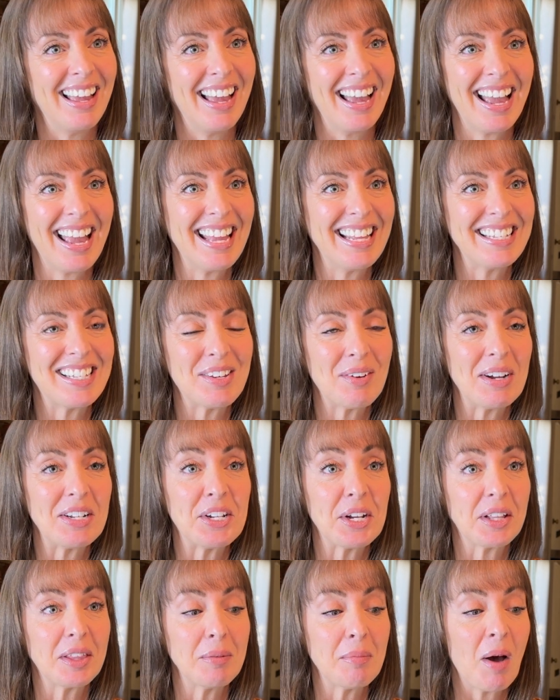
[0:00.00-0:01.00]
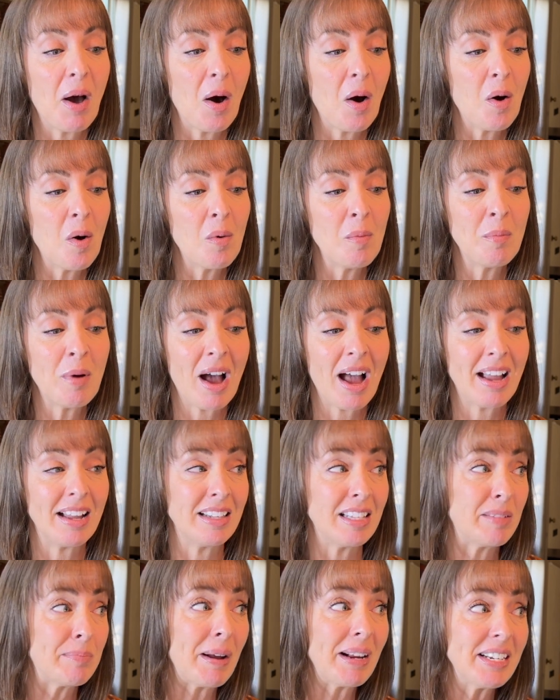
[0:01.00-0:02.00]
And so I took them home. I
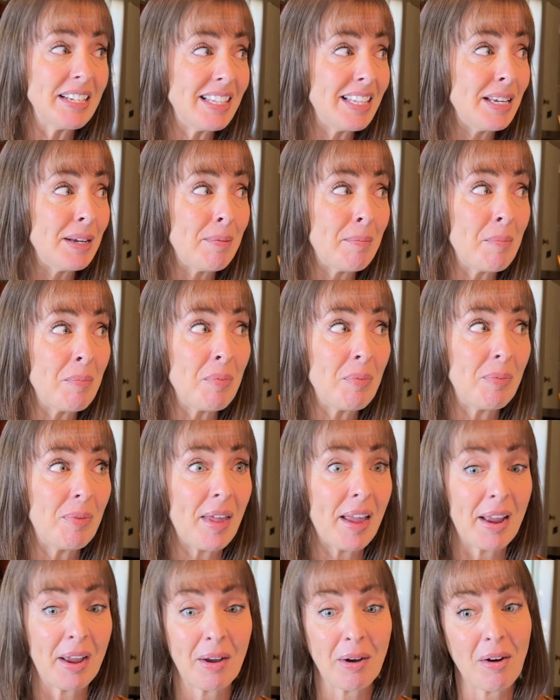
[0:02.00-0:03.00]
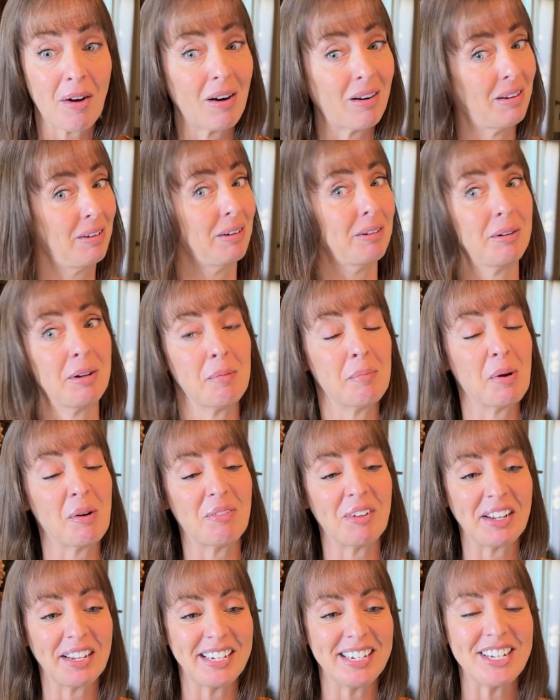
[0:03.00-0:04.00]
inspected them. They are in
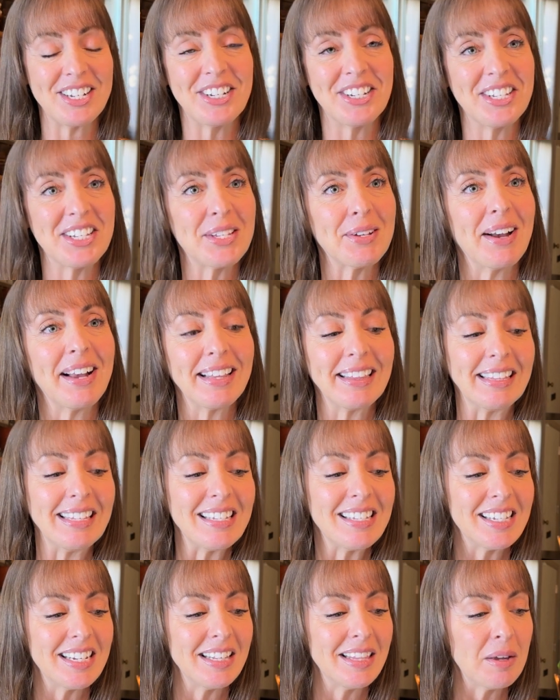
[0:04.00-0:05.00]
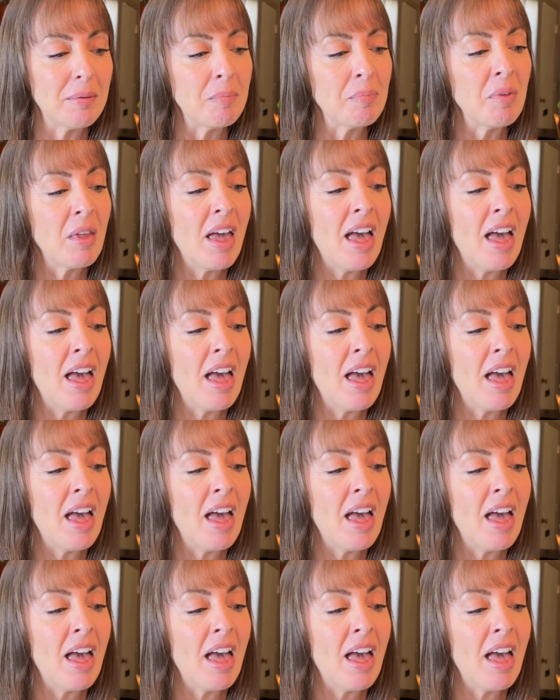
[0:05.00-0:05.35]
perfect condition. So I listed them.